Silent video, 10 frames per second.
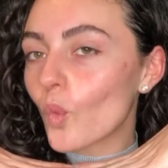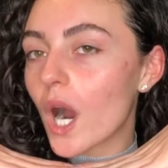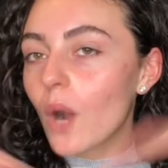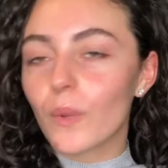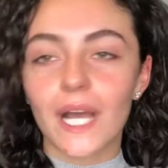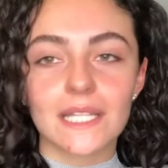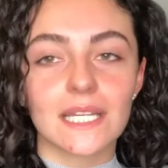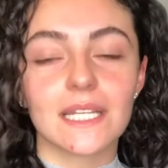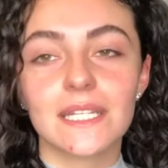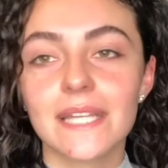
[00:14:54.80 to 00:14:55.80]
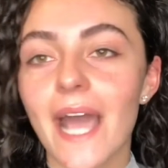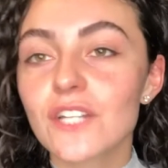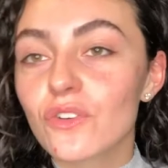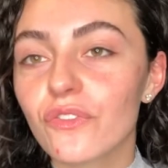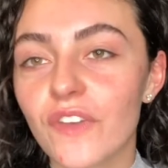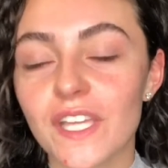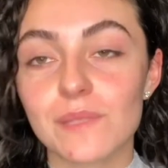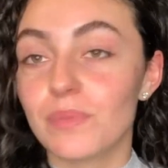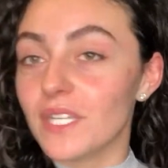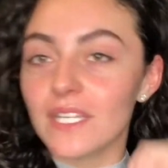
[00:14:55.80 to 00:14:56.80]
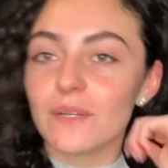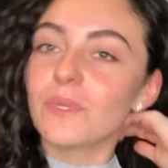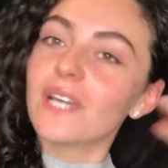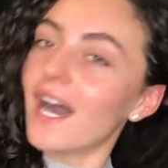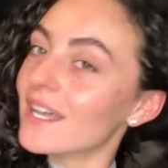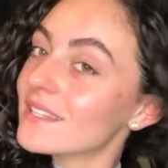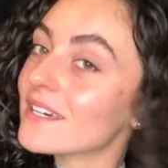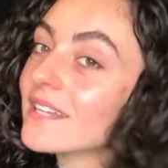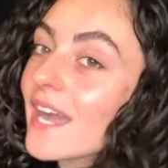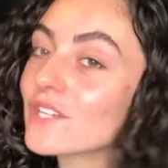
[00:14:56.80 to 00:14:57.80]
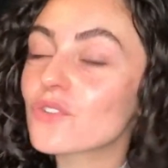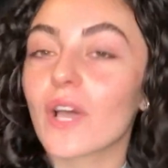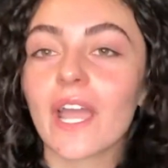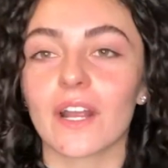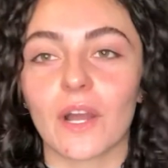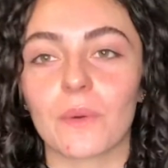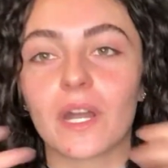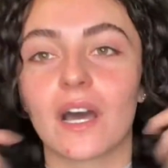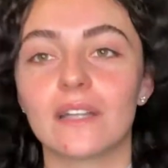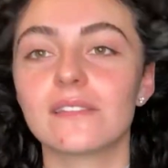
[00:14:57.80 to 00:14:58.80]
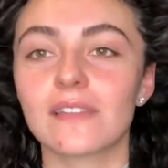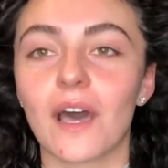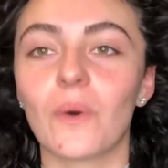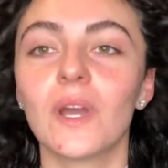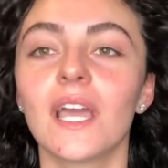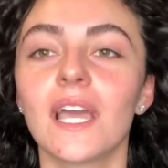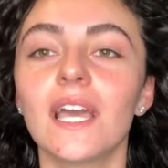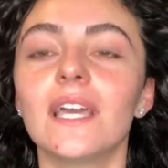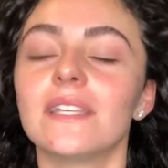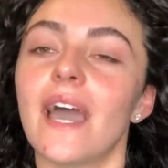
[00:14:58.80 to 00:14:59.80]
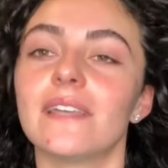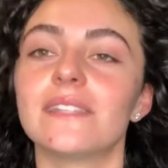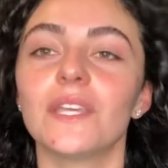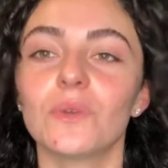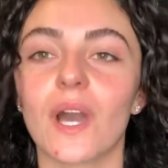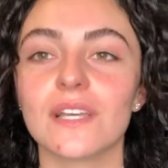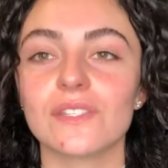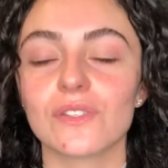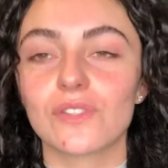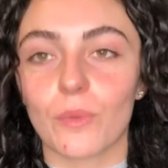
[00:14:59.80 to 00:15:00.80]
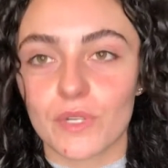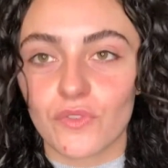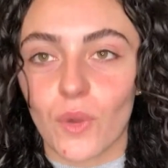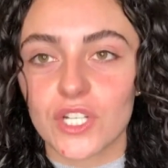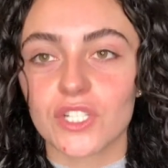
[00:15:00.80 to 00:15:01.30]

we got the natural face beat, we got the natural hair going on. So yes, thank you guys so much for watching